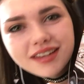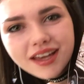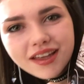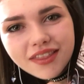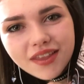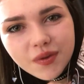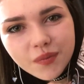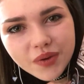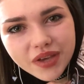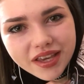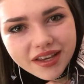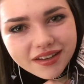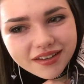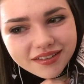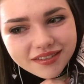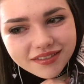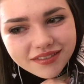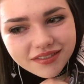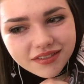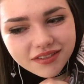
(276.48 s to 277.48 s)
now that we
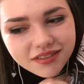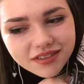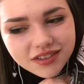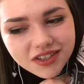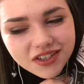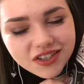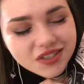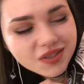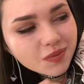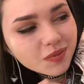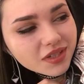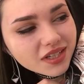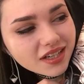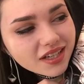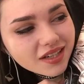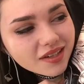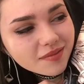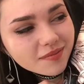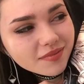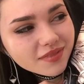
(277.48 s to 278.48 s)
have took some time
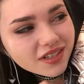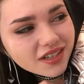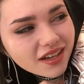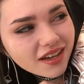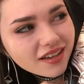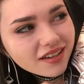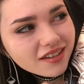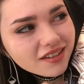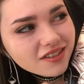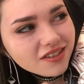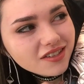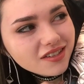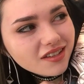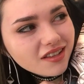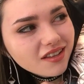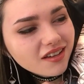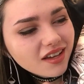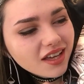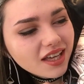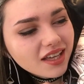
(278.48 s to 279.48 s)
to kind of
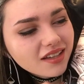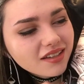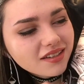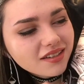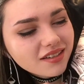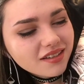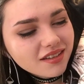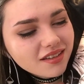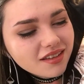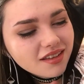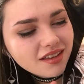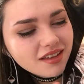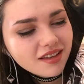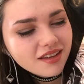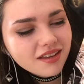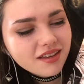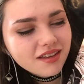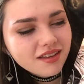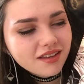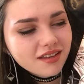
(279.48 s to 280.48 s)
just look at
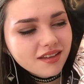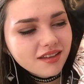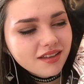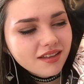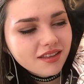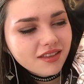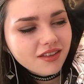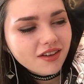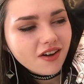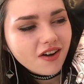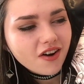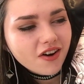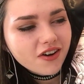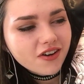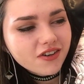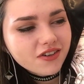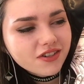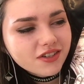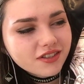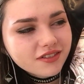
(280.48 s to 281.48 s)
the
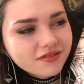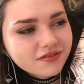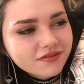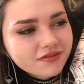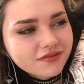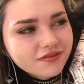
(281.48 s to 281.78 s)
art,